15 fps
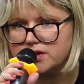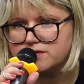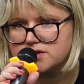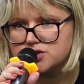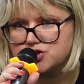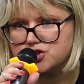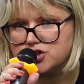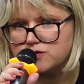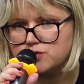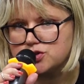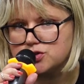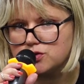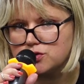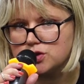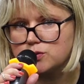Just several
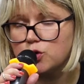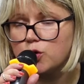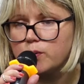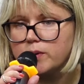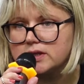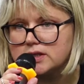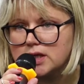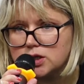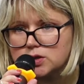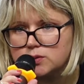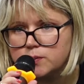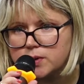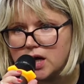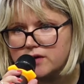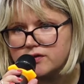categories
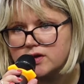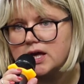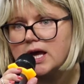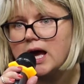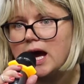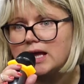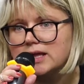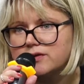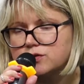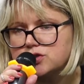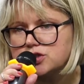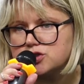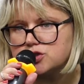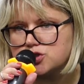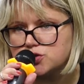of uh,
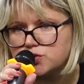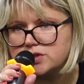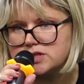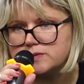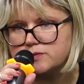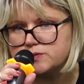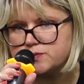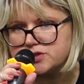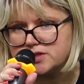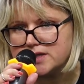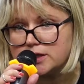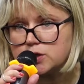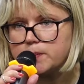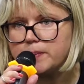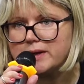humanitarian right,
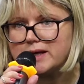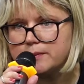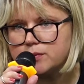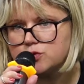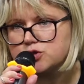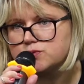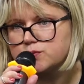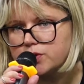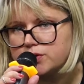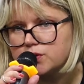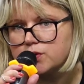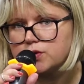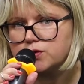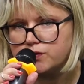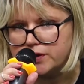national humanitarian right,
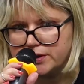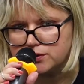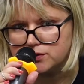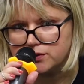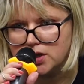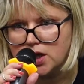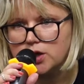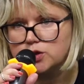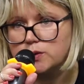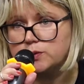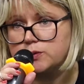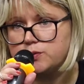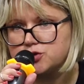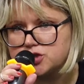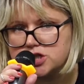but it's just
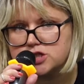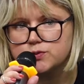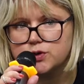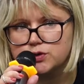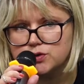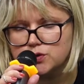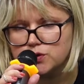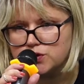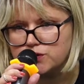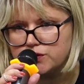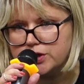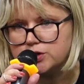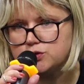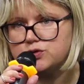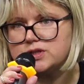about the course of
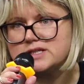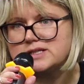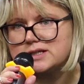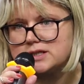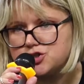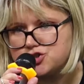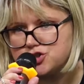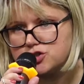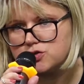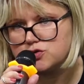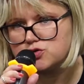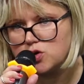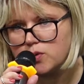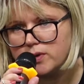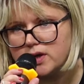war. So during the
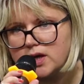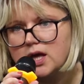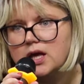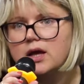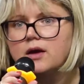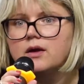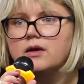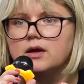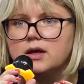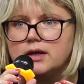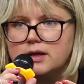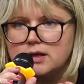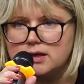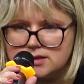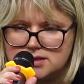course of war, there
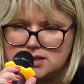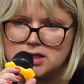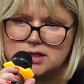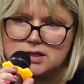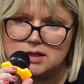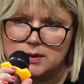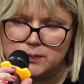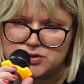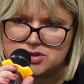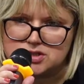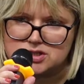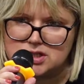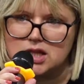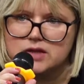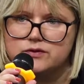are defended
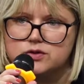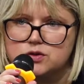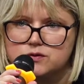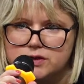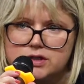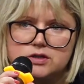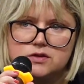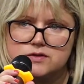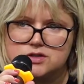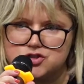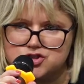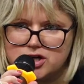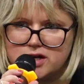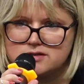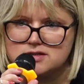persons, those who
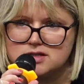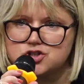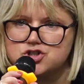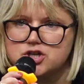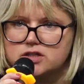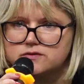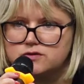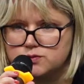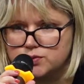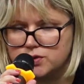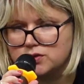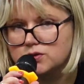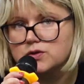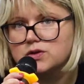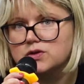suffer from the conflict,
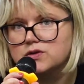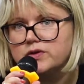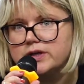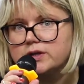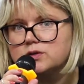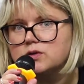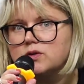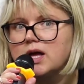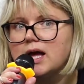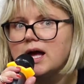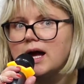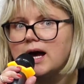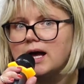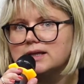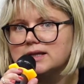uh, they are victims
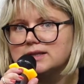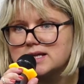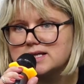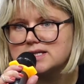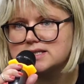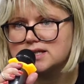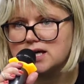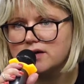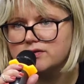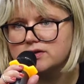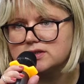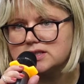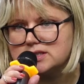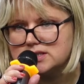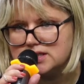of war
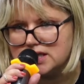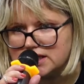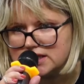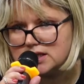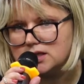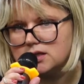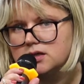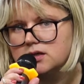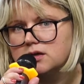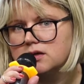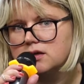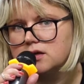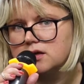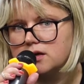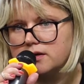conflict. But
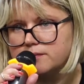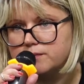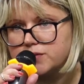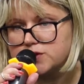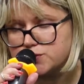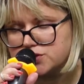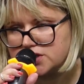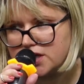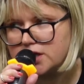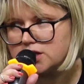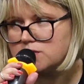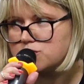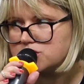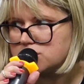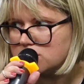we're not interested in
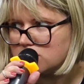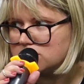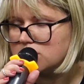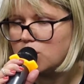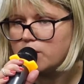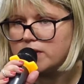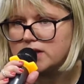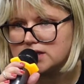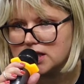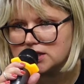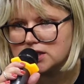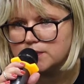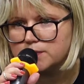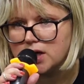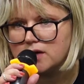only
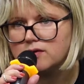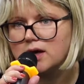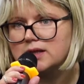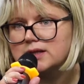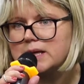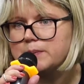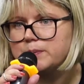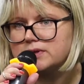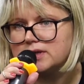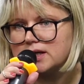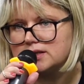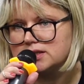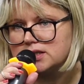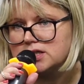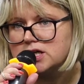international humanitarian
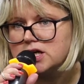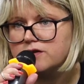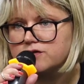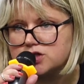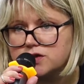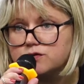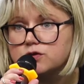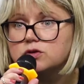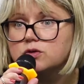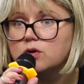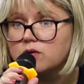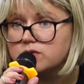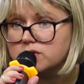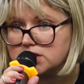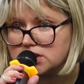right, but also the
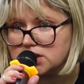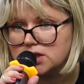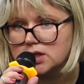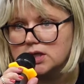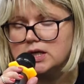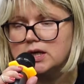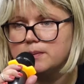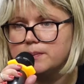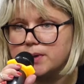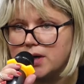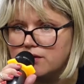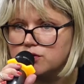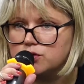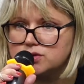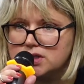issues of
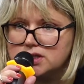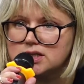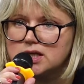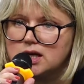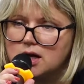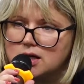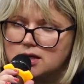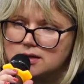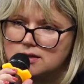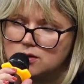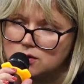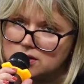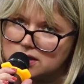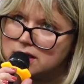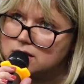renewal of
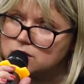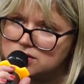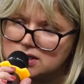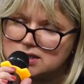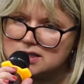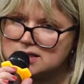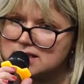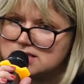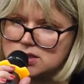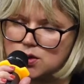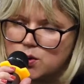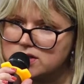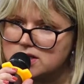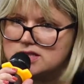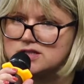human rights
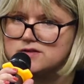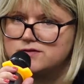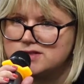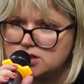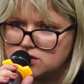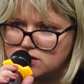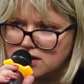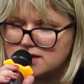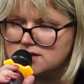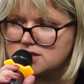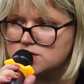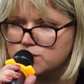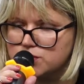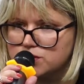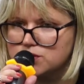when
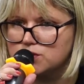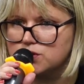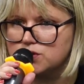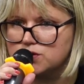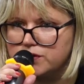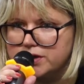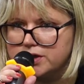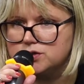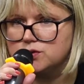people are in the situation